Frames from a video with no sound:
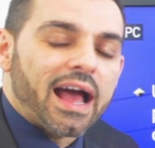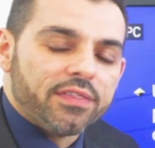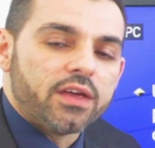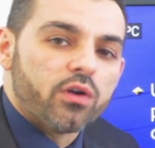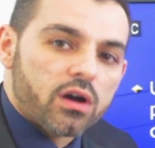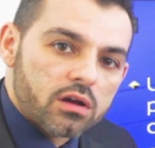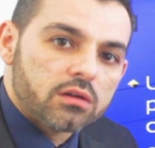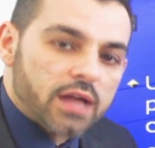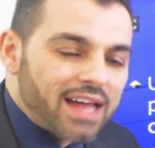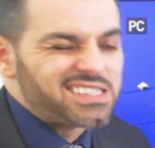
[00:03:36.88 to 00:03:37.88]
and there are,
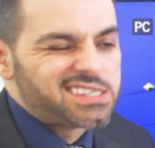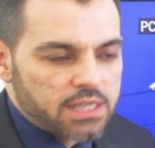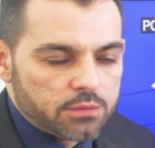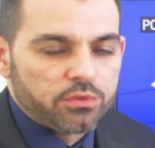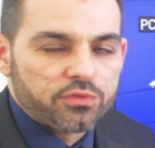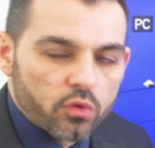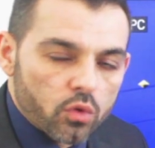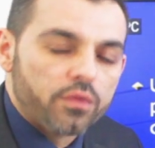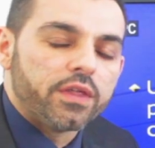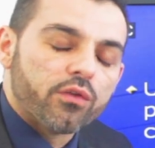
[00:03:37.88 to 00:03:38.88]
as I said
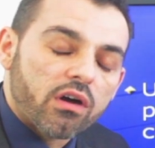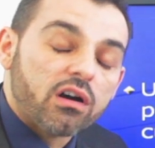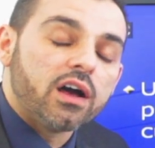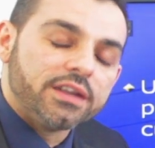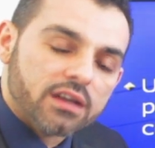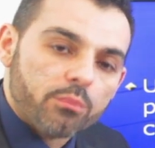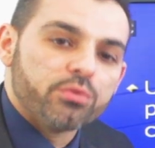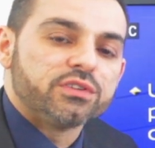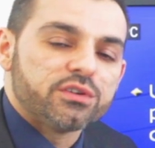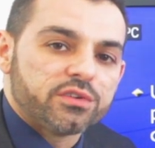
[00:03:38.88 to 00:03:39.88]
before, there are a number
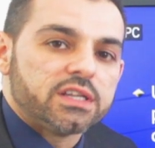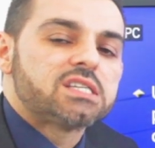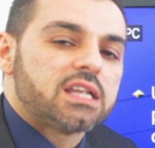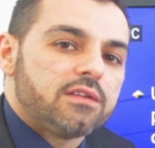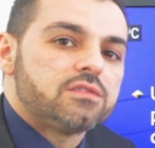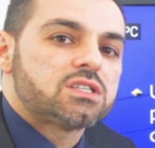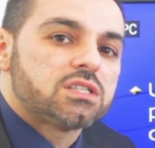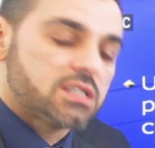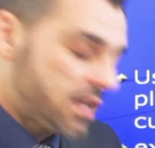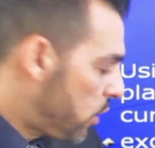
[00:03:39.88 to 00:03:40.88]
of different incentives
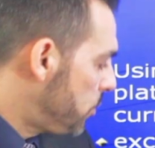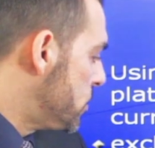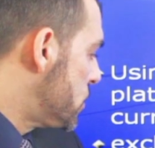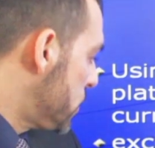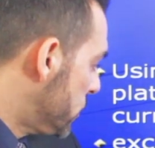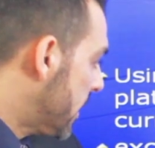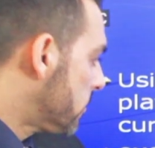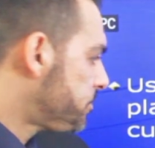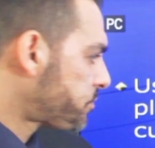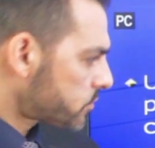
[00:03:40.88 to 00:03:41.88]
to help you to do that.
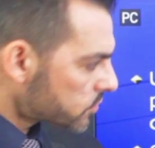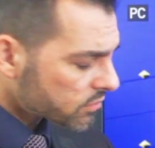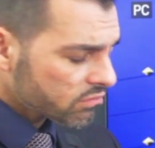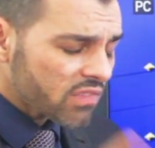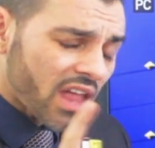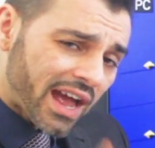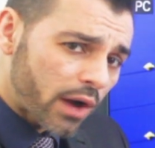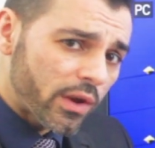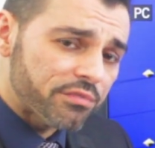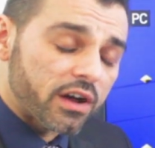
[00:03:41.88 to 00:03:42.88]

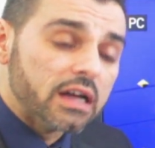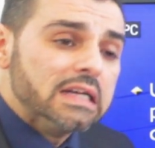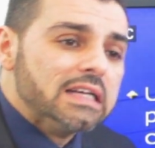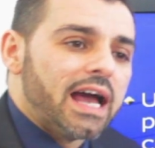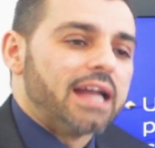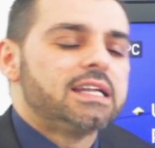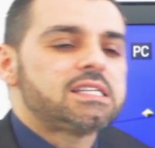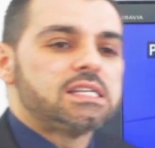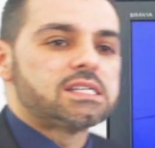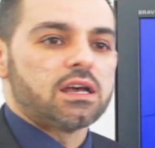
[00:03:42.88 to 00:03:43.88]
However, and this
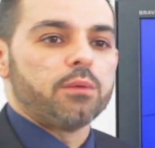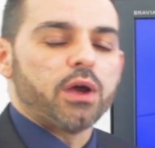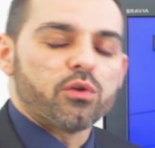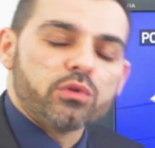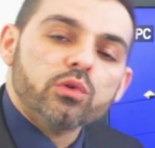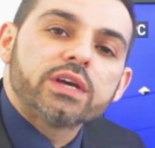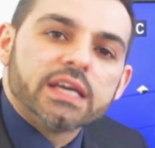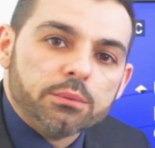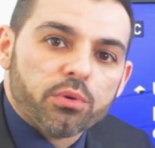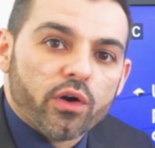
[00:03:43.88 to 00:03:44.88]
is a real
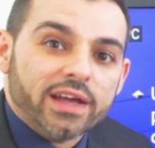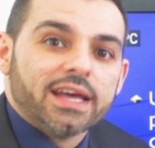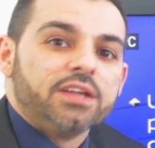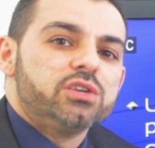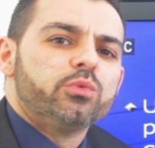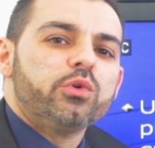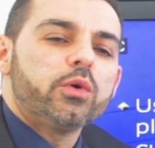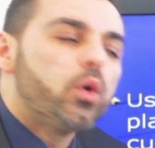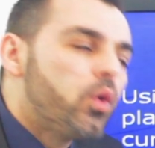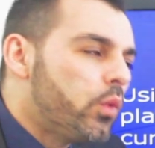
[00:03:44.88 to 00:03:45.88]
key point, and you will
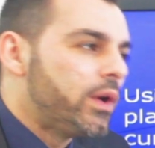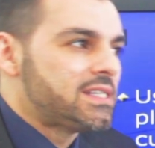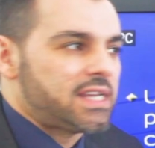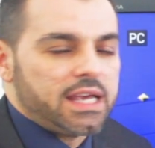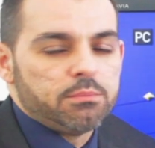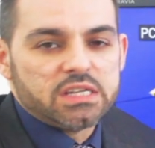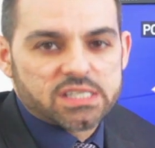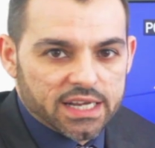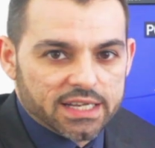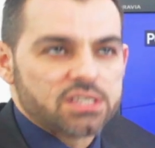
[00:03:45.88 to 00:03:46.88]
always hear me
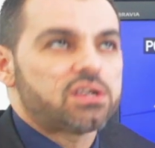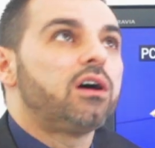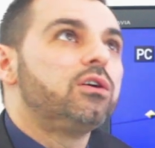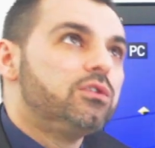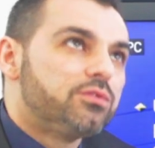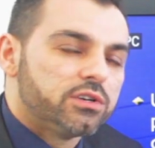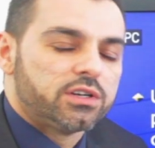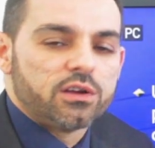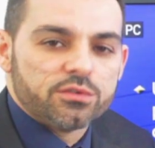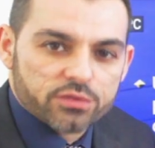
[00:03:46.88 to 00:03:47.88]
say this over and
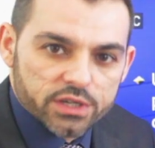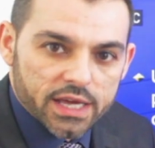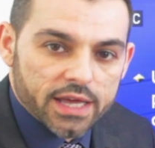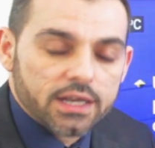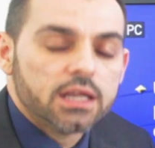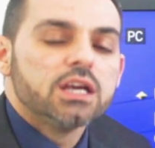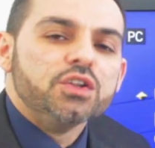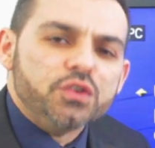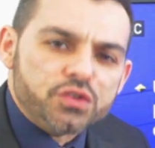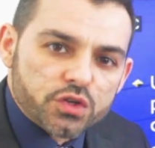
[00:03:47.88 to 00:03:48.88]
over again,
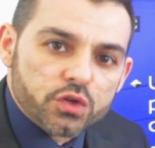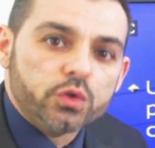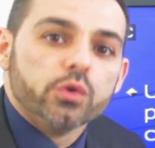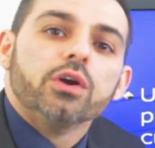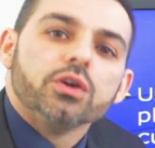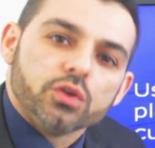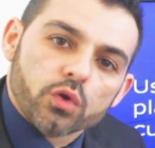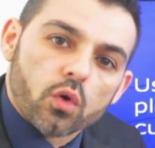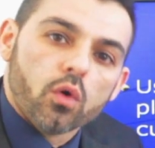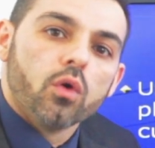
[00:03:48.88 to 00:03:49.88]
do
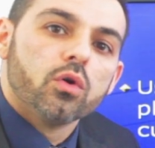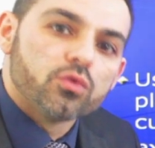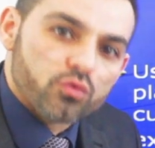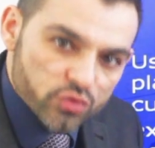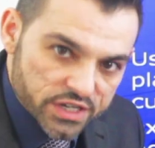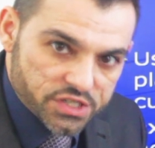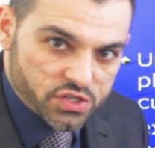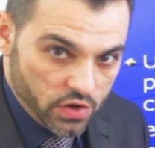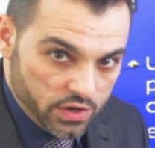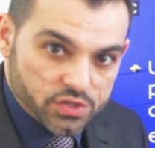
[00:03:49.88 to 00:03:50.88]
your
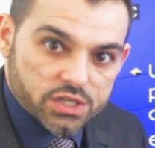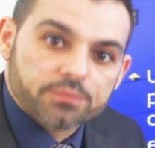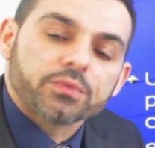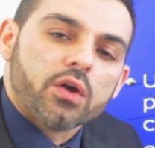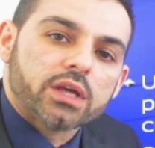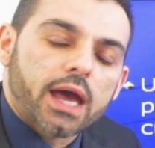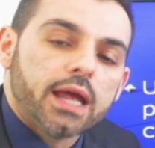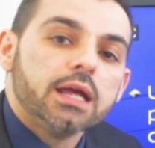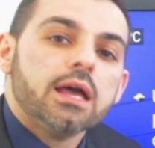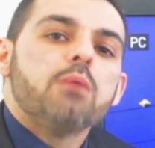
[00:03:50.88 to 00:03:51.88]
research,
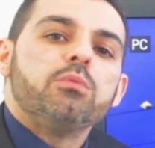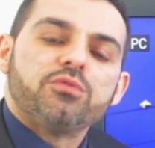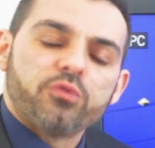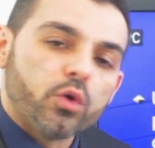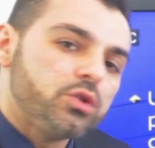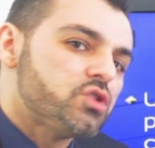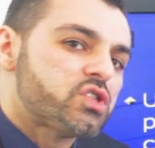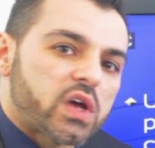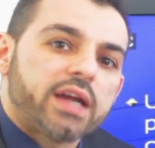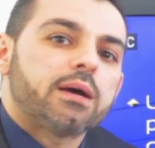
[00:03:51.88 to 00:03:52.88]
okay? Before you
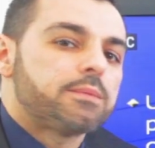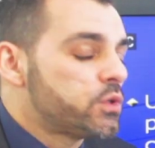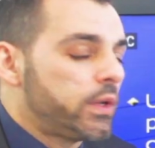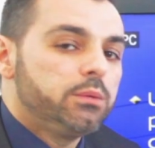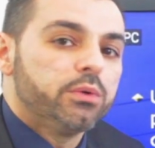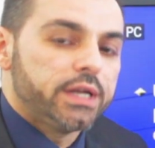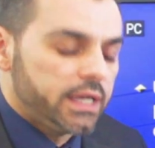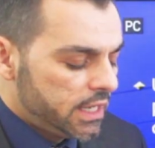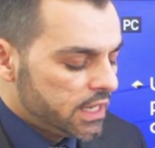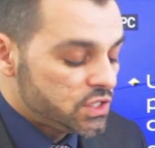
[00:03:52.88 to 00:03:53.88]
sign up to
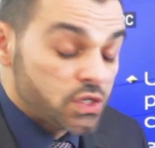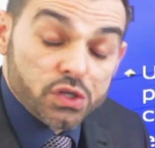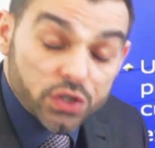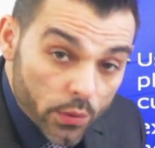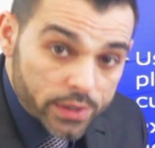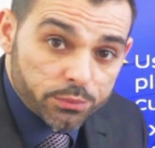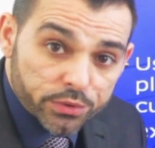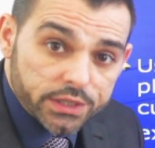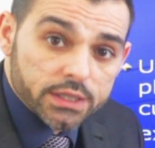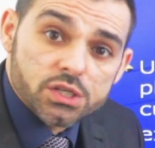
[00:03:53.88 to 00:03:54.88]
anybody, do you know
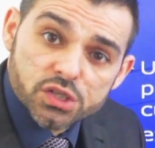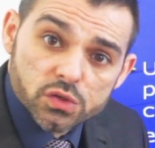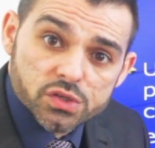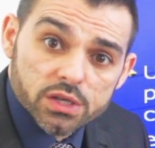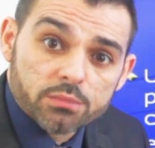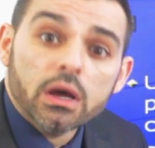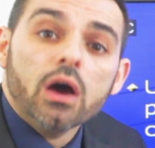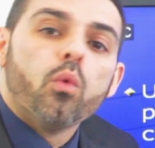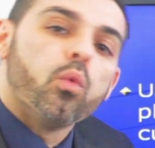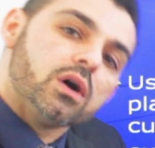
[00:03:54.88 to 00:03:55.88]
anybody that's used them?
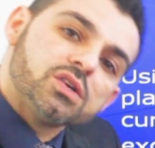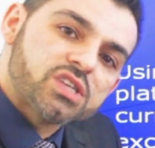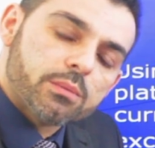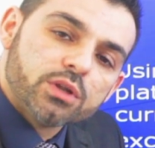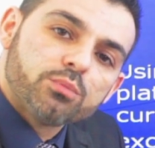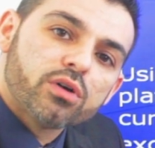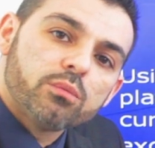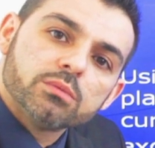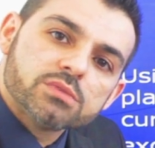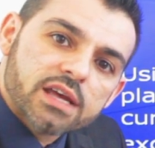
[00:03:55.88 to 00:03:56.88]
What are some of the
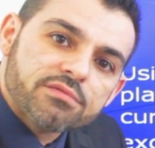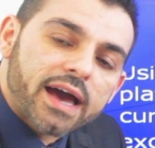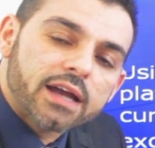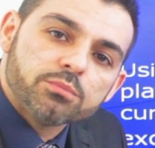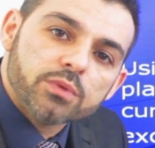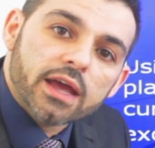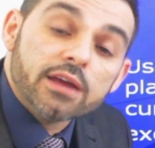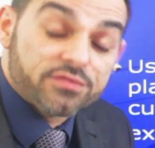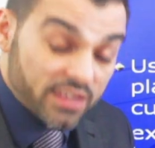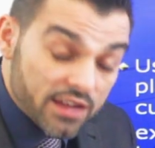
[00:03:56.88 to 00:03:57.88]
problems they've had,
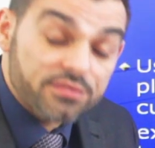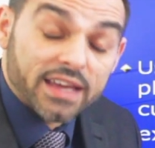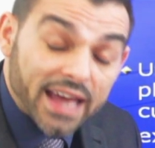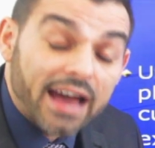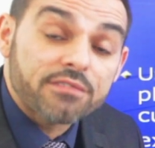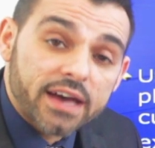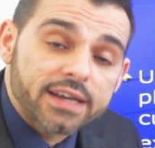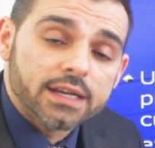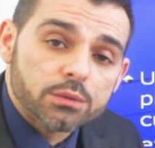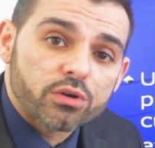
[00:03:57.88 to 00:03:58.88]
if they have had
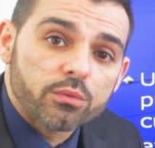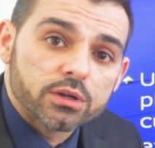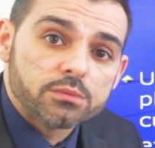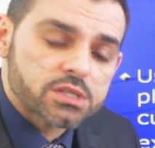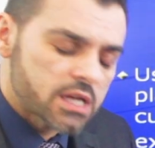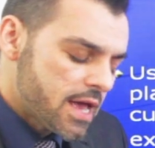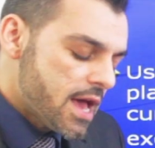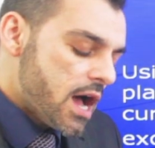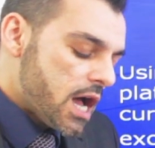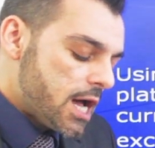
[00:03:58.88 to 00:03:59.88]
any problems?
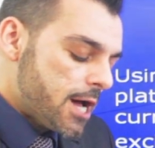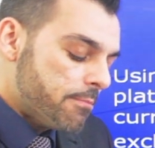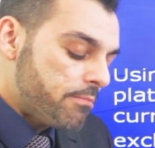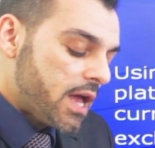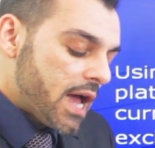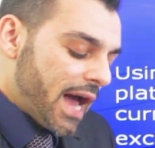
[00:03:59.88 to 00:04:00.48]
And